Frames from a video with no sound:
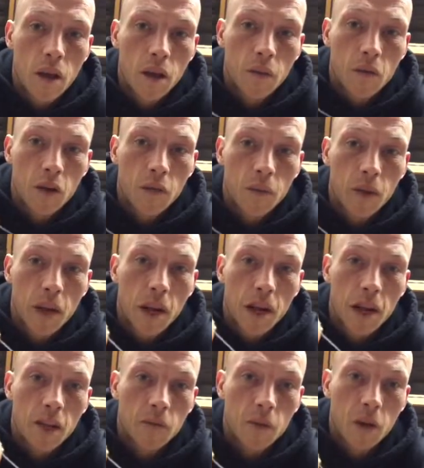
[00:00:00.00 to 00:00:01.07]
And trust me,
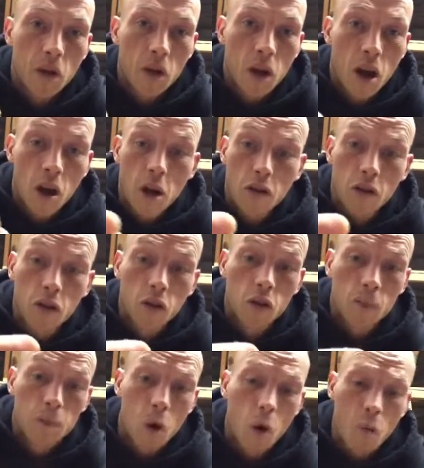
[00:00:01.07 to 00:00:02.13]
that catch me a lot of carp. I'll just
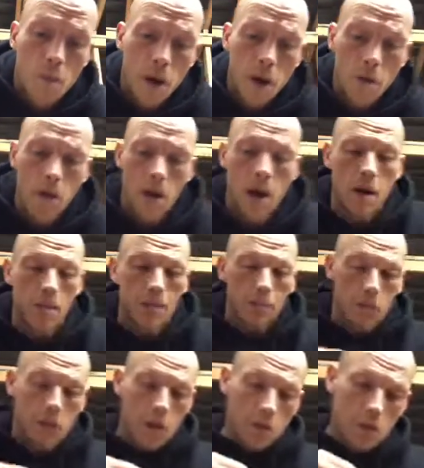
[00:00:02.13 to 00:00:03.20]
use a bottom bait with that.
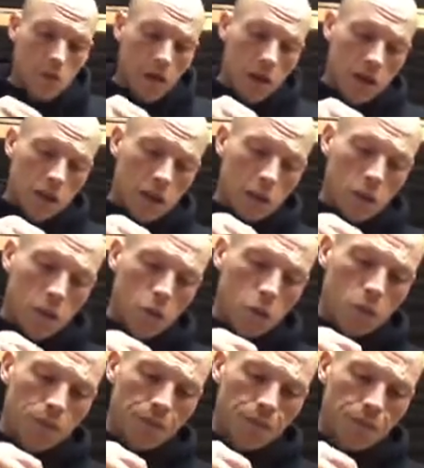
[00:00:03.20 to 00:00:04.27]
Keep it very
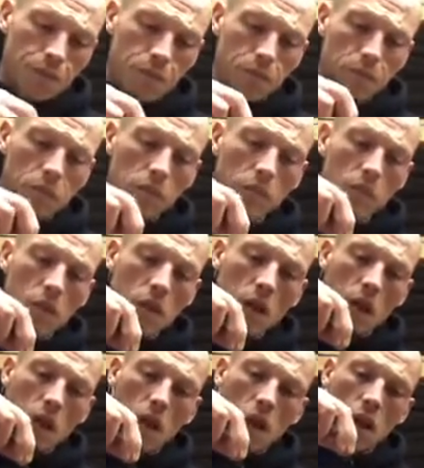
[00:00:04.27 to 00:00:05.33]
simple.
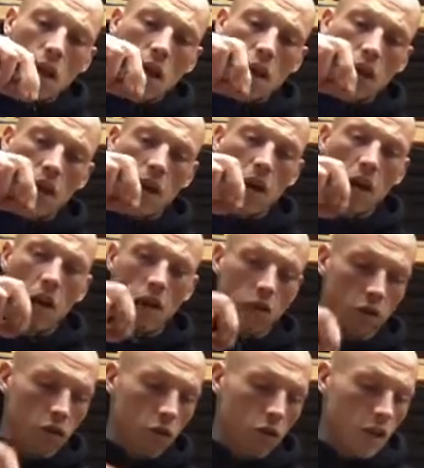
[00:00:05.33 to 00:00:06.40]
And I'll
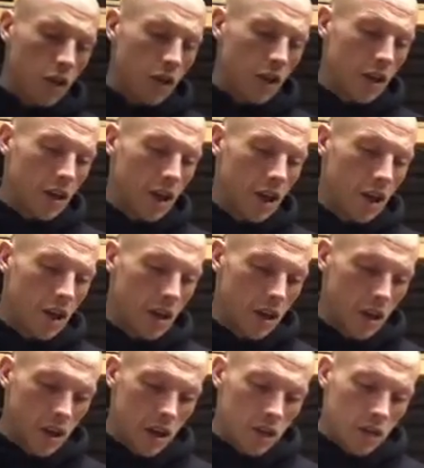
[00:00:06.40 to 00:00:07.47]
just use like a
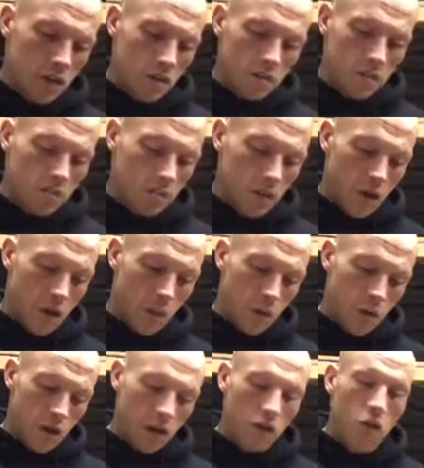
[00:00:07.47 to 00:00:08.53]
couple
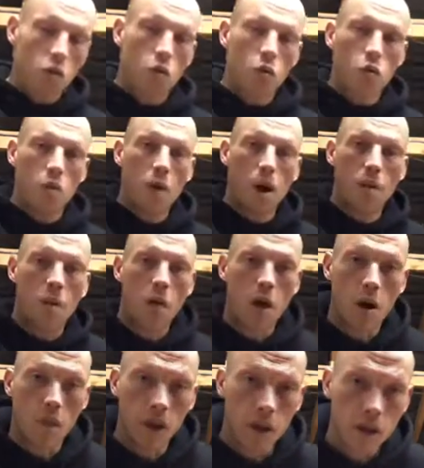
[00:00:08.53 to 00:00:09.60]
of grains of corn or pepper
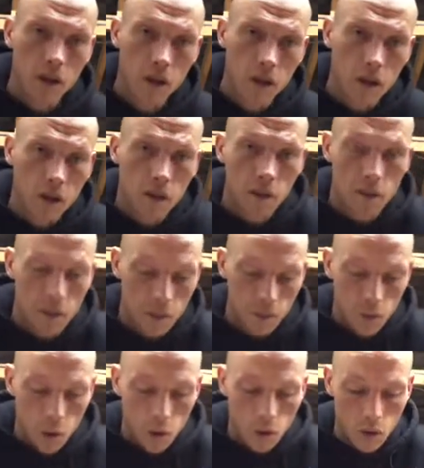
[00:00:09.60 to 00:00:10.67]
army. Something
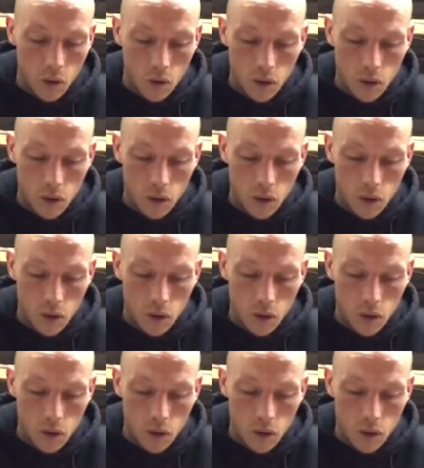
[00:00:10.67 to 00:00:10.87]
simple.